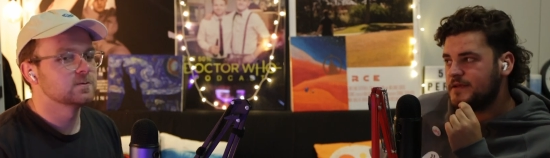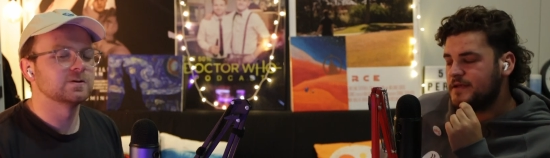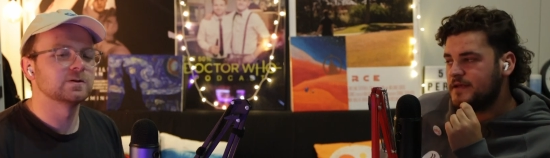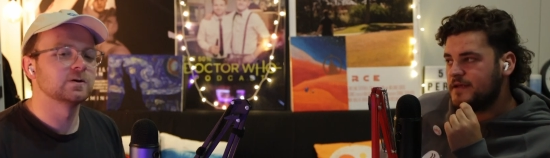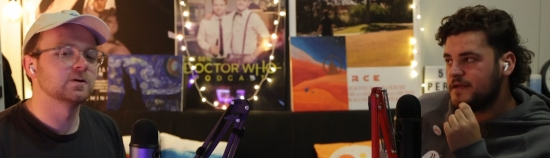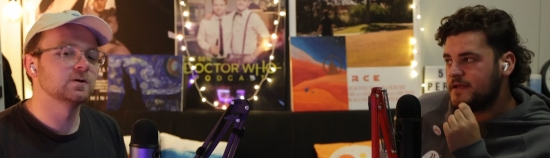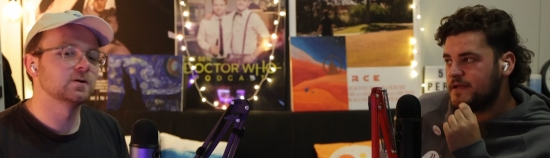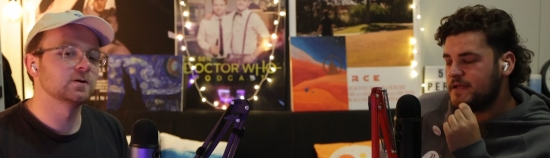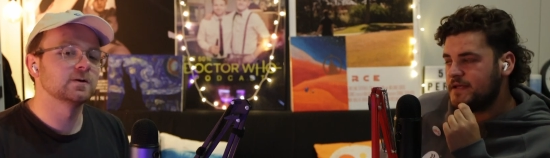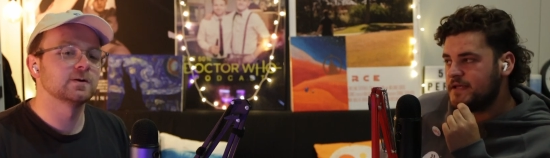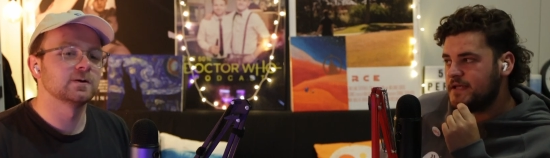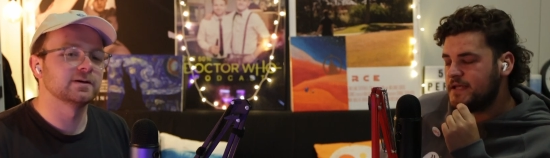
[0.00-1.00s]

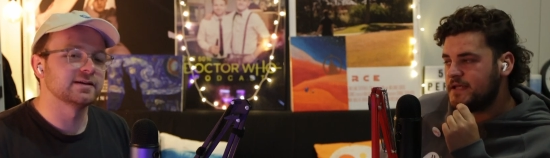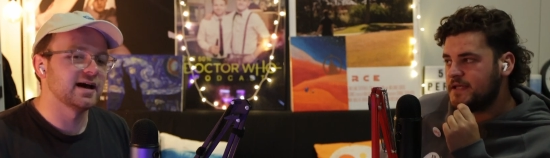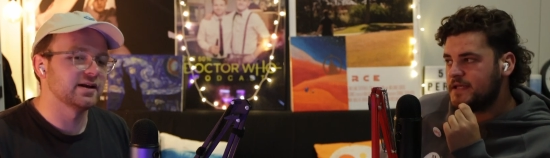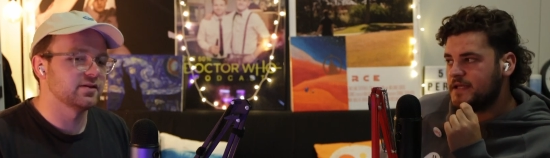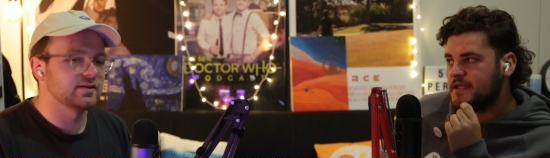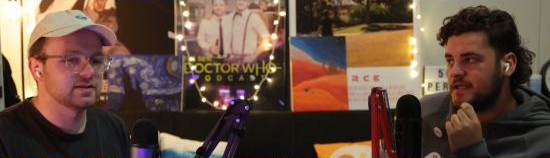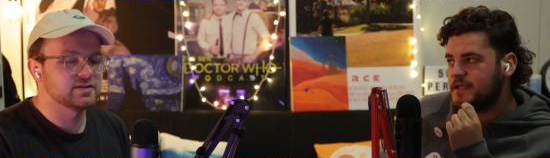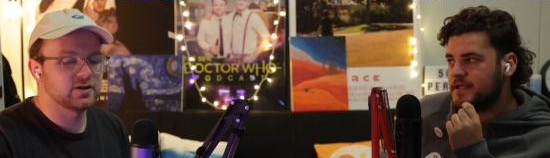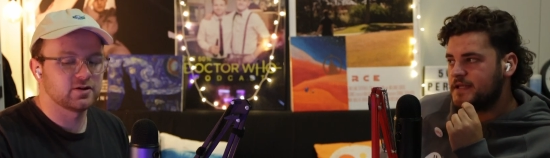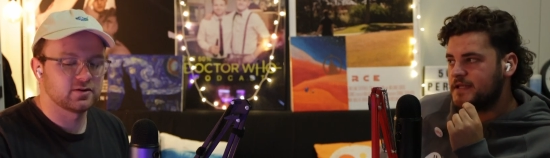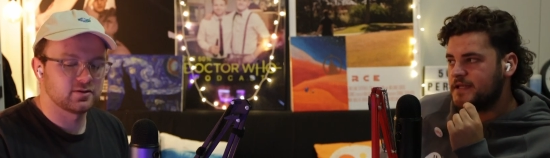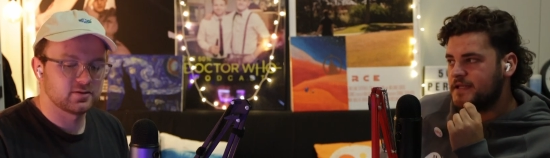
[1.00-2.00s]
Speaker 1: Oh uh, no, I don't think
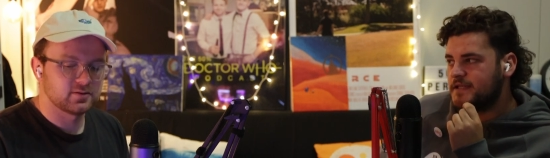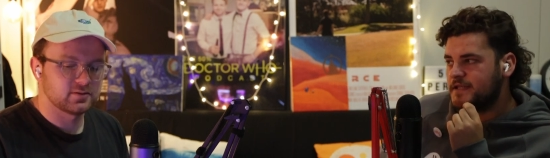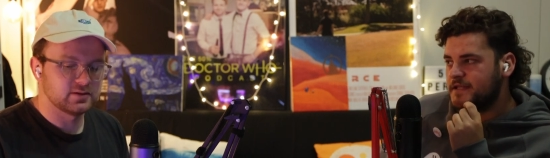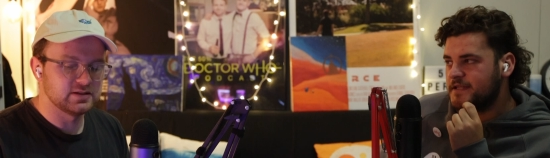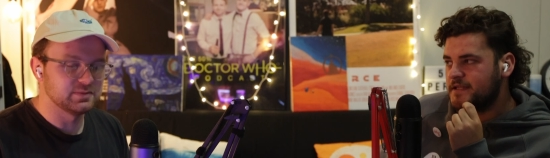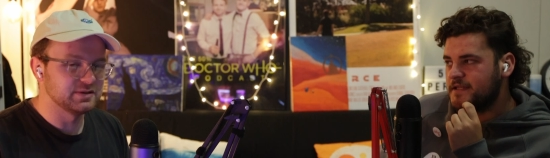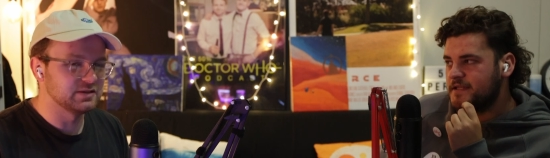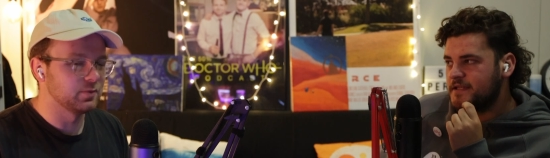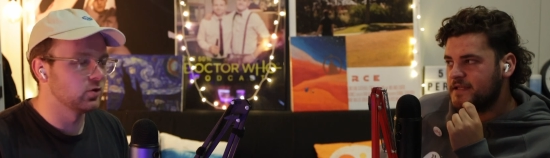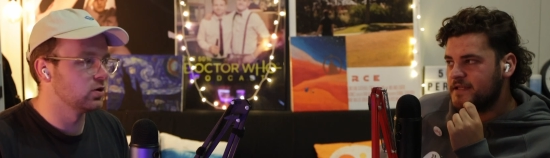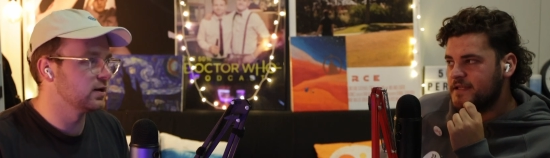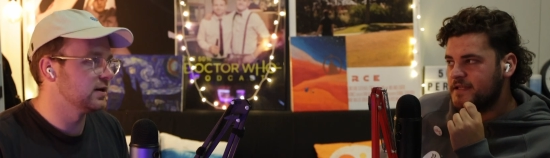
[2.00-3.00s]
so. He's a busy
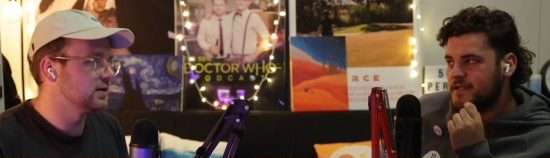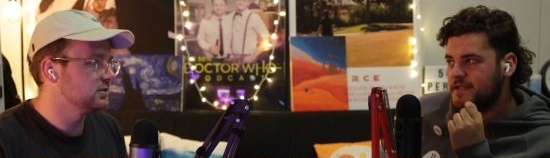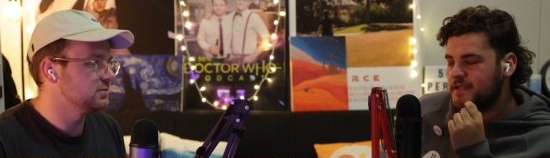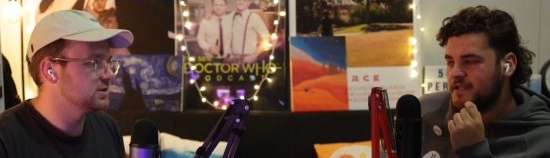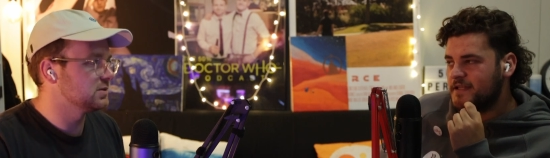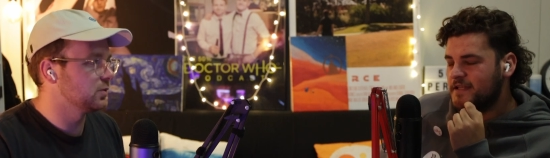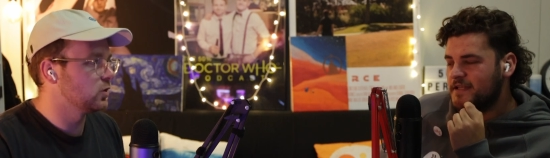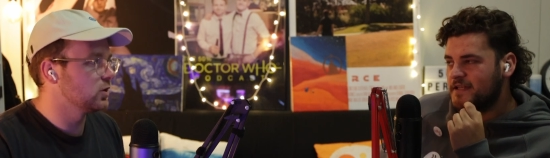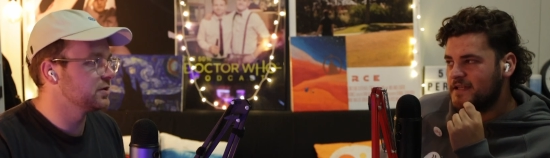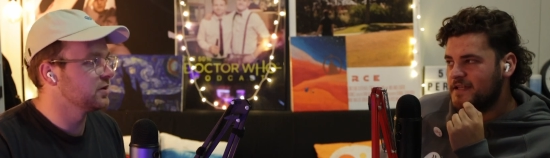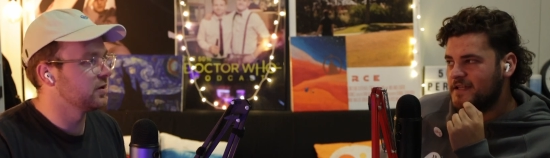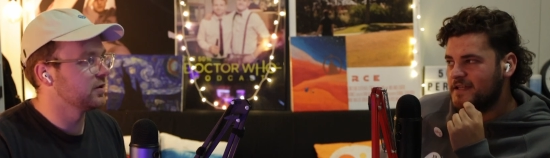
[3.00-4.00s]
boy. Busy
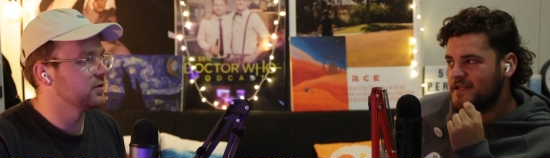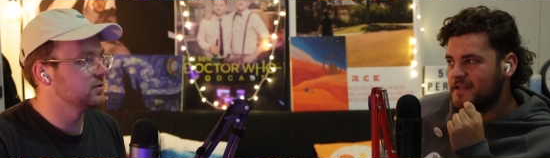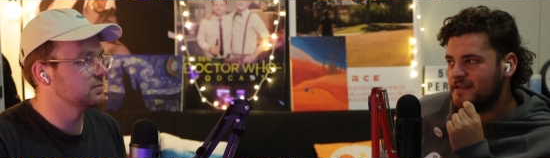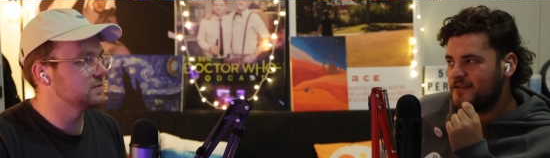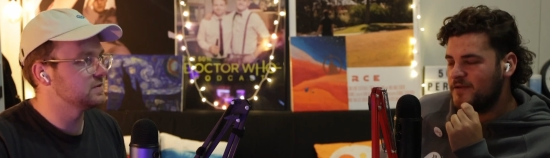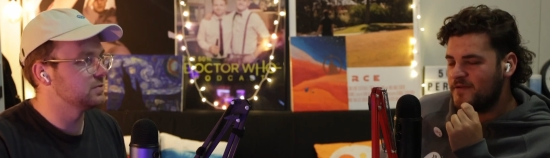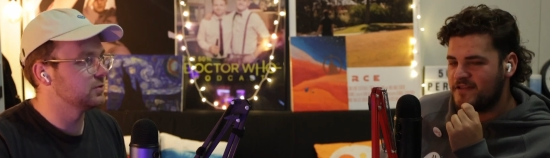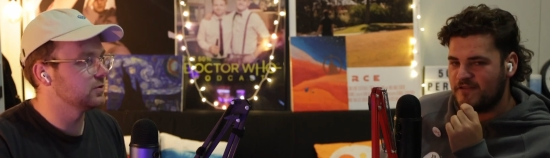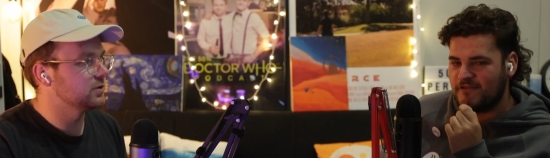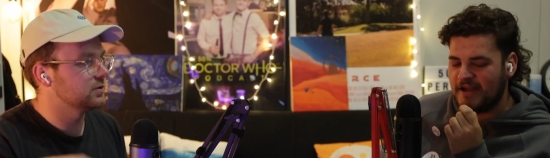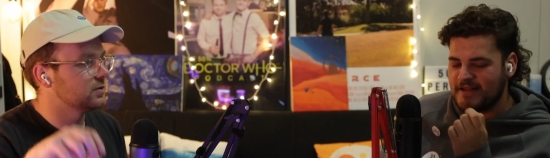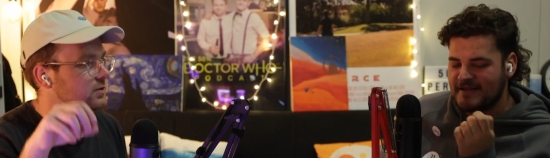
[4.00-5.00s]
boy, Connor. Busy, busy
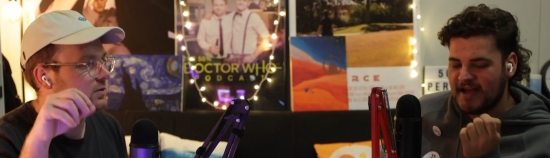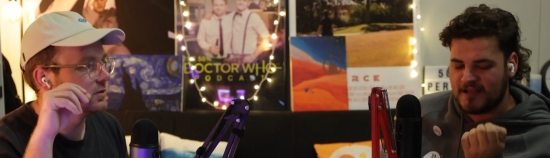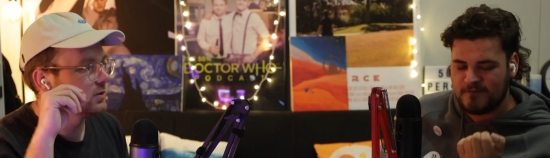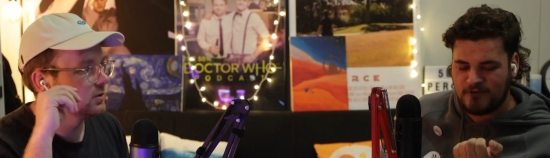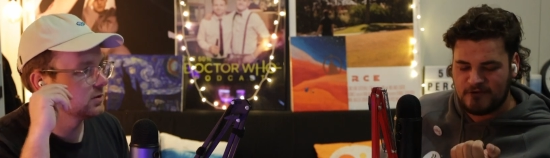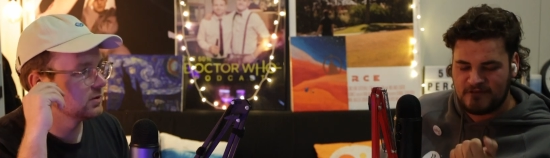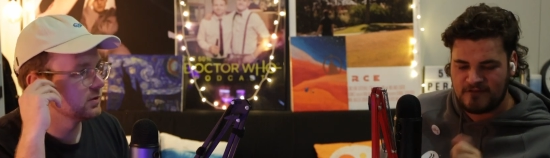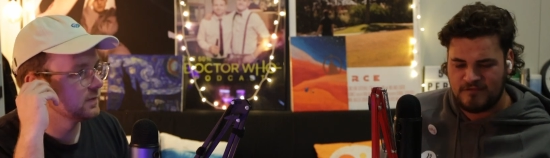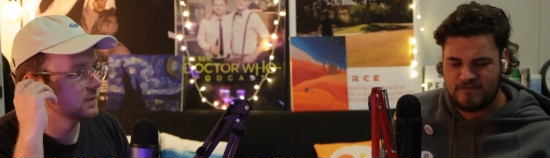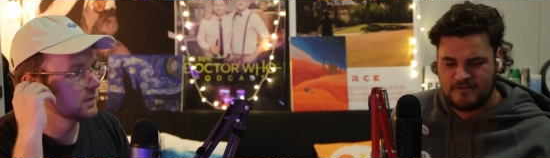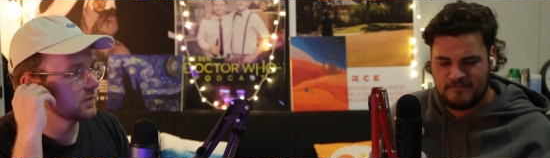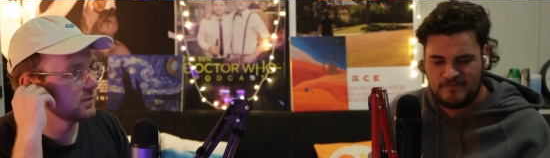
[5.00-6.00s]
boy. writing
Speaker 2: Danny Boyle's
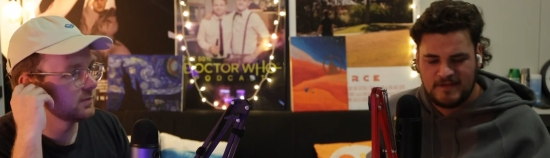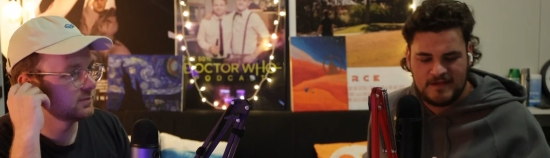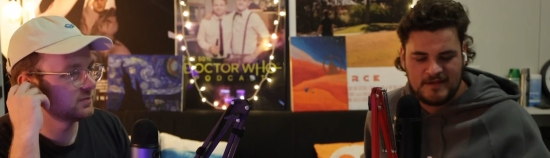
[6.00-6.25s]
new film.